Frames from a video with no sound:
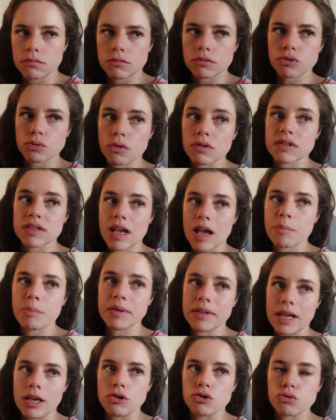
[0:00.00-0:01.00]
so there's that
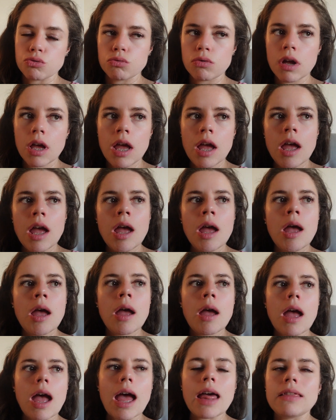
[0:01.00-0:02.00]
potential.
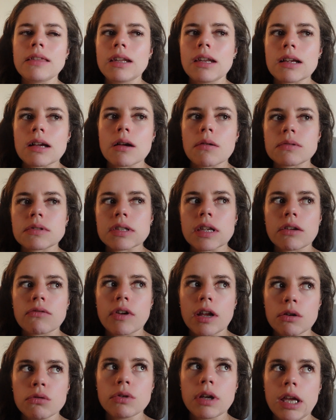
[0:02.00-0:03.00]
And then I was like,
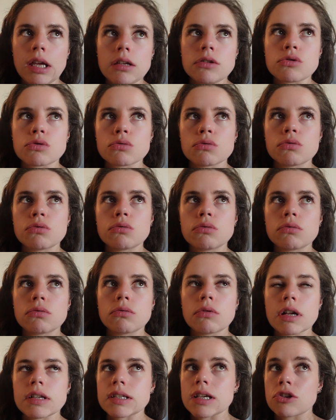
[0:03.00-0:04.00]
right, okay,
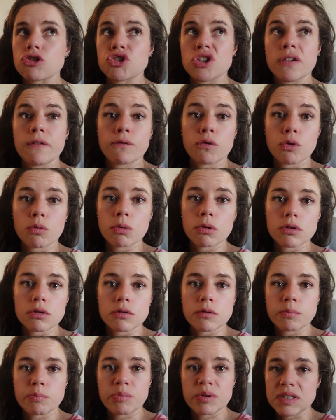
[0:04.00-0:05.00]
so is that a
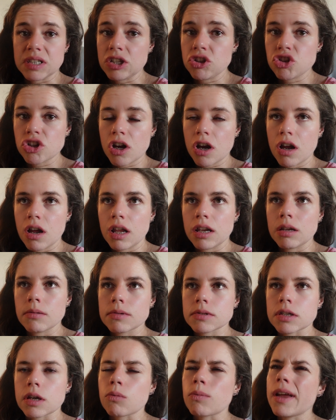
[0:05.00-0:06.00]
straightforward procedure? And he
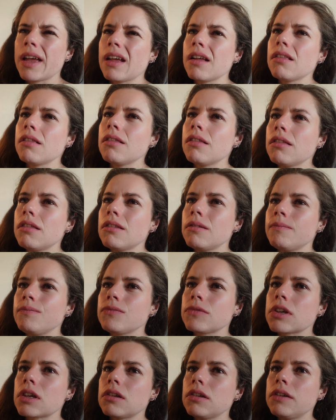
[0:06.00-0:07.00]
was like, well,
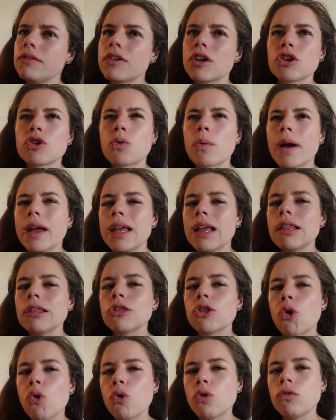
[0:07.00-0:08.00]
you've got quite a
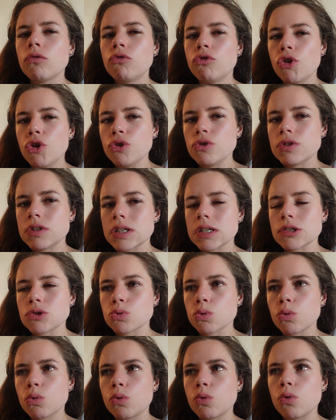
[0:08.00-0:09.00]
long root,
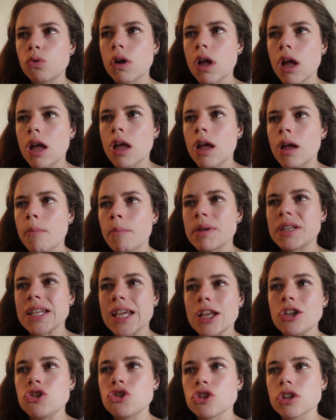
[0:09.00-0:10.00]
so
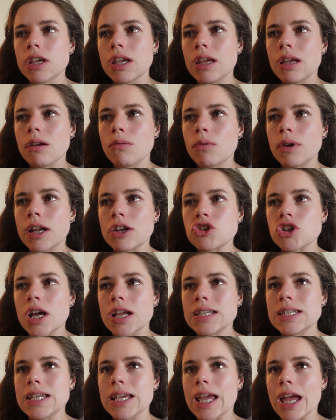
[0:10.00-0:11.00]
potentially when I try
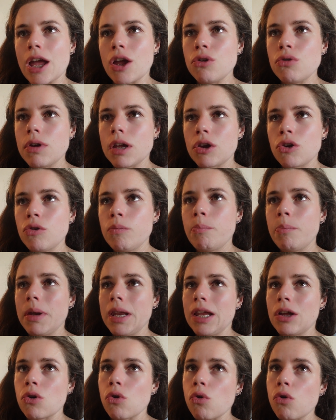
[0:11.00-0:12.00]
and take it out, it could
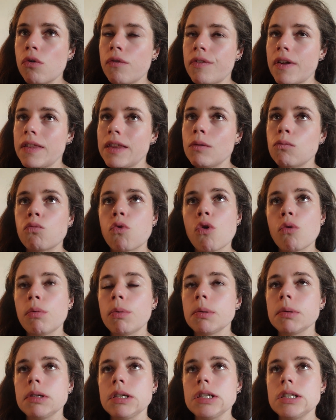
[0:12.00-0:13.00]
break off. And then what we
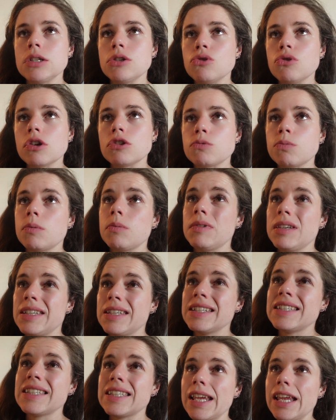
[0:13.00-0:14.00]
would need to do is we would need
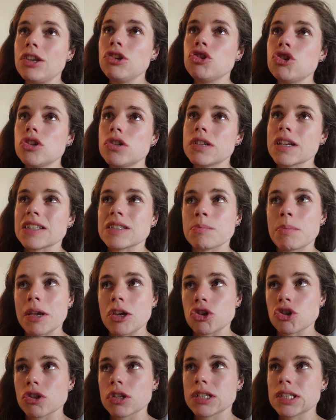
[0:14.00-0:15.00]
to send you to a
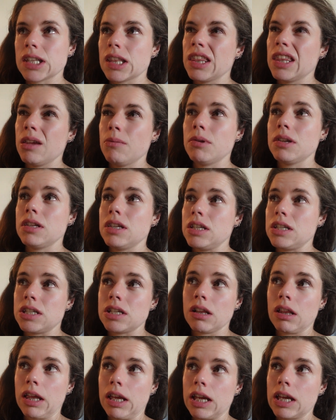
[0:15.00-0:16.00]
specialist, and they would need
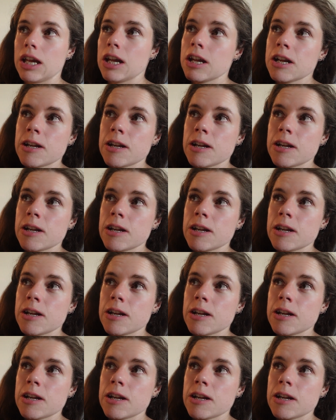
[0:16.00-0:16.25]
to, like,